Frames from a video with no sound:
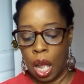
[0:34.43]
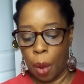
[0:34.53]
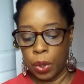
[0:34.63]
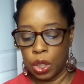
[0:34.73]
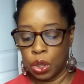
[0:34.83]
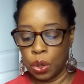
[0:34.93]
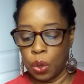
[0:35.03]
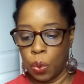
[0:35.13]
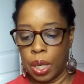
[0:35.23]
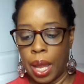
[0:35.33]
I want to show you
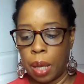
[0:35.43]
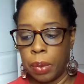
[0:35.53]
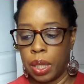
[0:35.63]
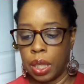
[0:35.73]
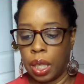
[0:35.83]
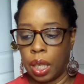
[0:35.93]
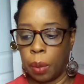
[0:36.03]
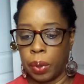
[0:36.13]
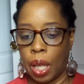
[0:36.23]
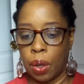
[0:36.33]
what came in the kit
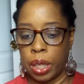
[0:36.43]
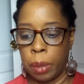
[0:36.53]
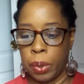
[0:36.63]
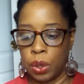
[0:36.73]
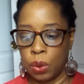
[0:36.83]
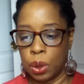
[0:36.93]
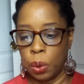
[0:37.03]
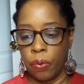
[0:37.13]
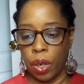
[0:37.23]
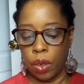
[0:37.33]
without keeping you
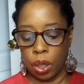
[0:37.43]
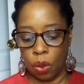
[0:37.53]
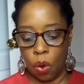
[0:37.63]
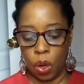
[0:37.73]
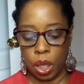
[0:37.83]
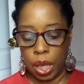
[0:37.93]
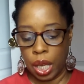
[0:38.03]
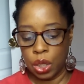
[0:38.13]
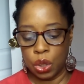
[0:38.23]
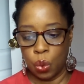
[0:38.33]
too very long in
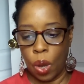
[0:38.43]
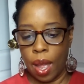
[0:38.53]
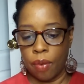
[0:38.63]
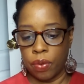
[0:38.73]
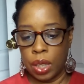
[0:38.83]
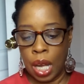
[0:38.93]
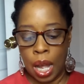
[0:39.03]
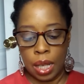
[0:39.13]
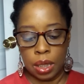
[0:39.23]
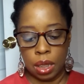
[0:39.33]
case you have
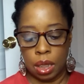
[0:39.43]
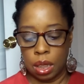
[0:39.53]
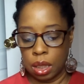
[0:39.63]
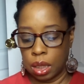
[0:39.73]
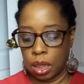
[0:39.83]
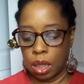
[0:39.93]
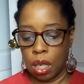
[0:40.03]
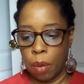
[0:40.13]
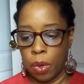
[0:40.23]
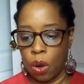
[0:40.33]
not
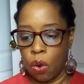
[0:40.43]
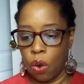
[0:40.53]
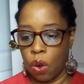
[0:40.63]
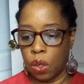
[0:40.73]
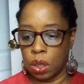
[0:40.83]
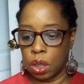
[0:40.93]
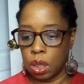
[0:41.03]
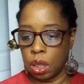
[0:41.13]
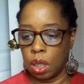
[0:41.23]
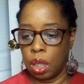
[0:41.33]
come
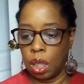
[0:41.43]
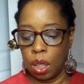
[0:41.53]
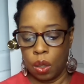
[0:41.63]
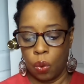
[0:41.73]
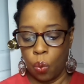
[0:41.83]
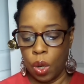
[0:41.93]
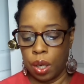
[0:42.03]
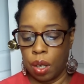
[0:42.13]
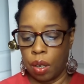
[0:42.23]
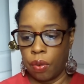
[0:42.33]
across one
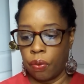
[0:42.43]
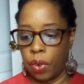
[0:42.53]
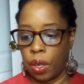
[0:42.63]
of